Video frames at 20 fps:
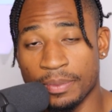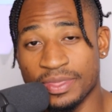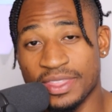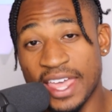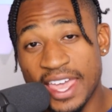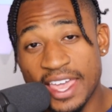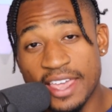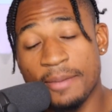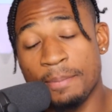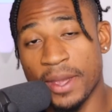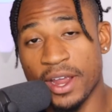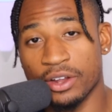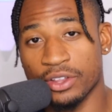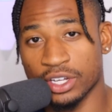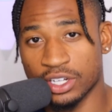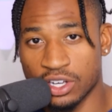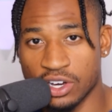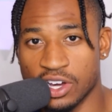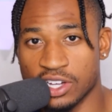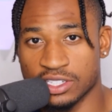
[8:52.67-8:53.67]
they bear
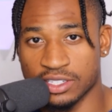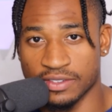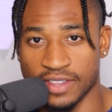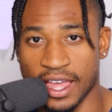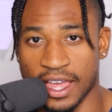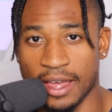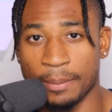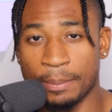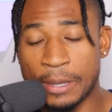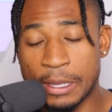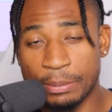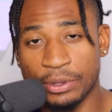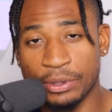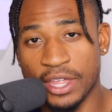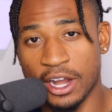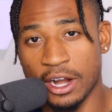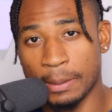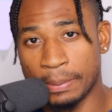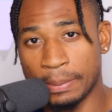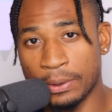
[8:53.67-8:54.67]
the cost of that. People
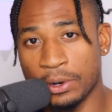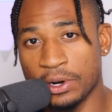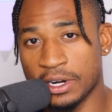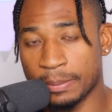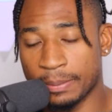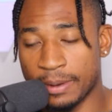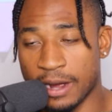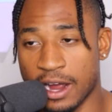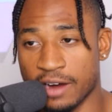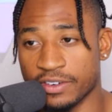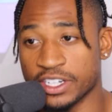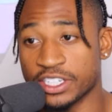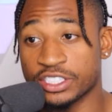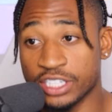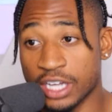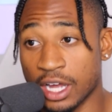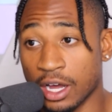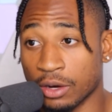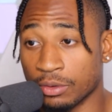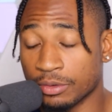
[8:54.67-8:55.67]
that are poor and in poverty.
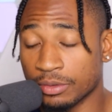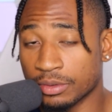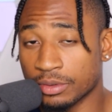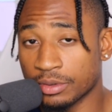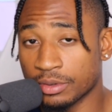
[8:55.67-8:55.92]
So,